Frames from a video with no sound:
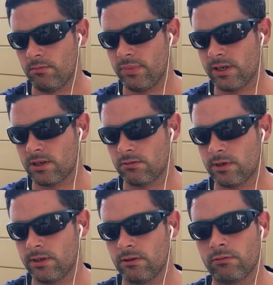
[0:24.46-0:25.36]
But what
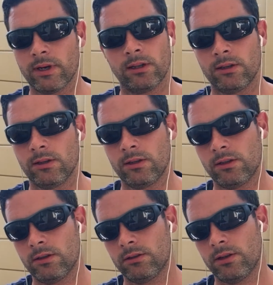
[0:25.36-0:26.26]
I did well
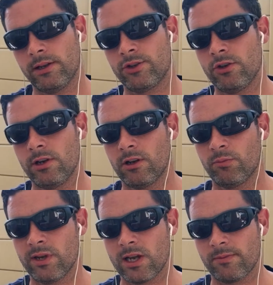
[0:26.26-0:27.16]
and truly go and
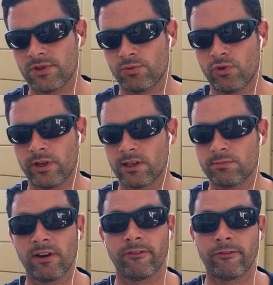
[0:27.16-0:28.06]
pick up this morning, and it's
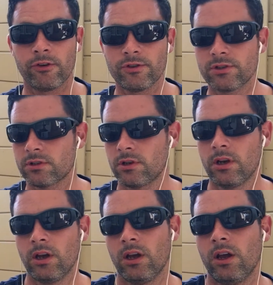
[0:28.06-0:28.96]
my first,
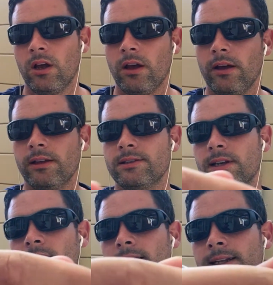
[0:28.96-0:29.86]
is
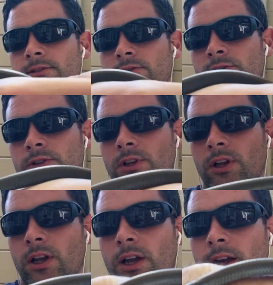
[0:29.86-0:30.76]
a little
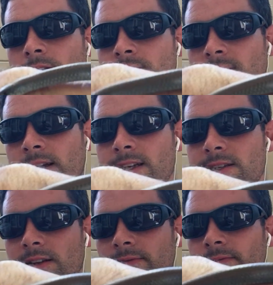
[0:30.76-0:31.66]
slug eater.